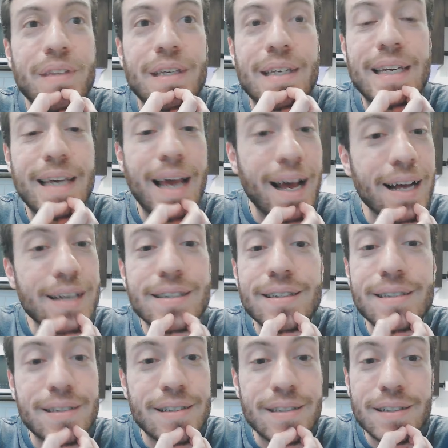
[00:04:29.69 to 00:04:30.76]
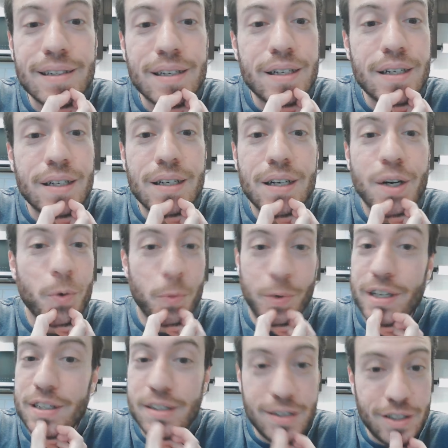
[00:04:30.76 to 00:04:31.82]
he has a
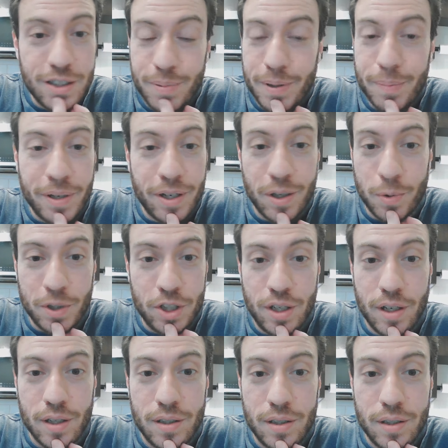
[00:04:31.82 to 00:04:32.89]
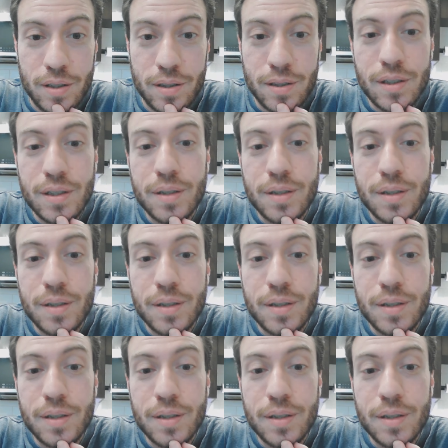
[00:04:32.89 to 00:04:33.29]
reason to be bitter with Chelsie